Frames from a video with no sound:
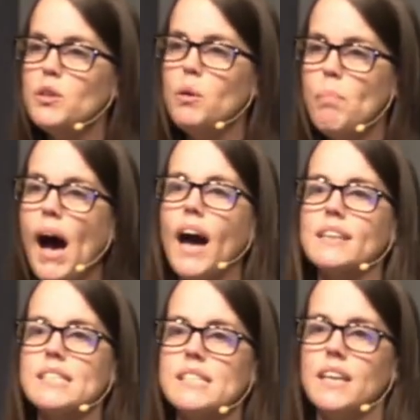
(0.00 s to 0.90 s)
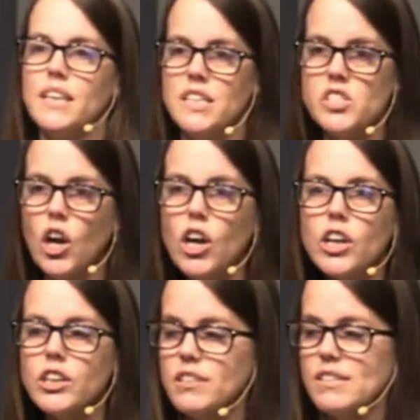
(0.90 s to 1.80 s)
mental box is
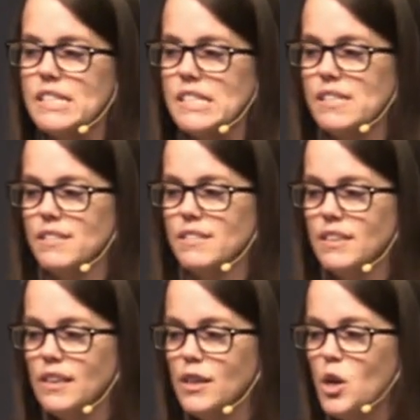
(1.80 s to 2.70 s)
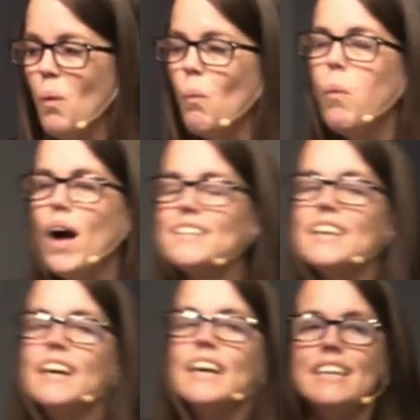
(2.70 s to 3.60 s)
hers?
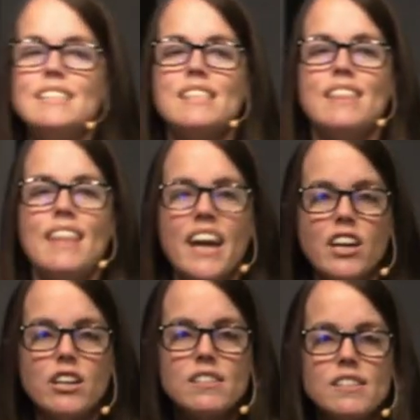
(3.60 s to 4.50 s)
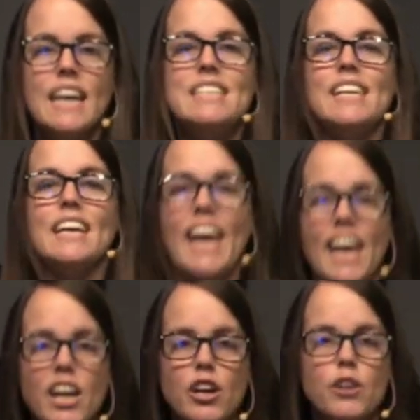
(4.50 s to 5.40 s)
What is theirs to
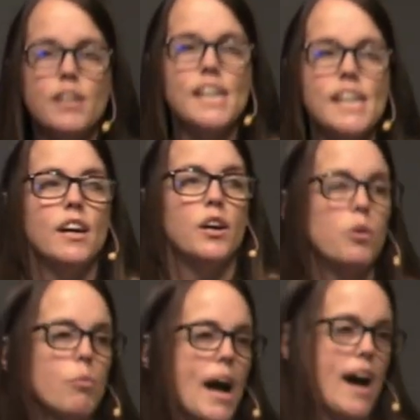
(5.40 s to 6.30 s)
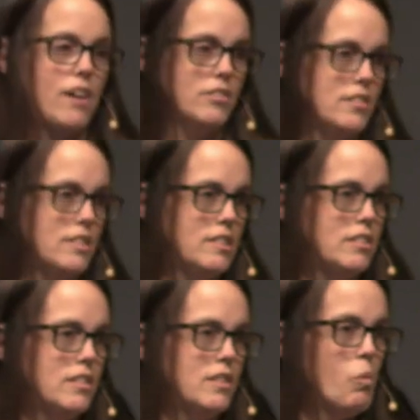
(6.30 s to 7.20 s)
carry around?
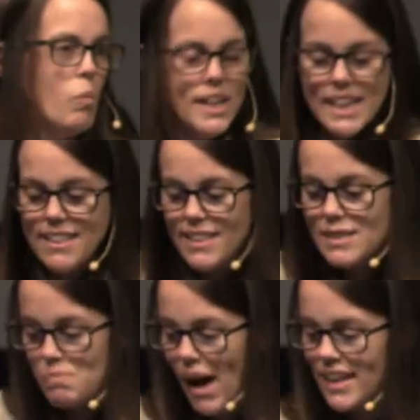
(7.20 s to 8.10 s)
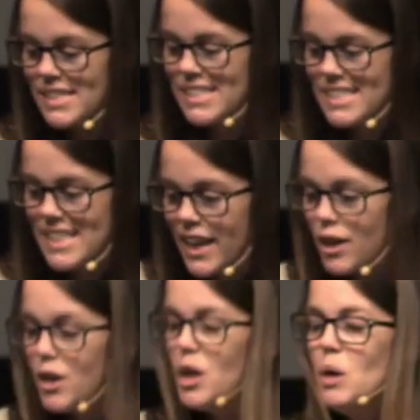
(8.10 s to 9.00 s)
What in this box is
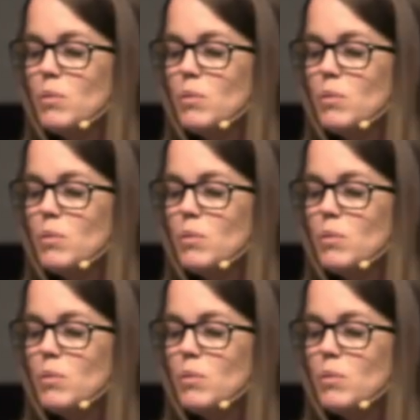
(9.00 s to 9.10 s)
their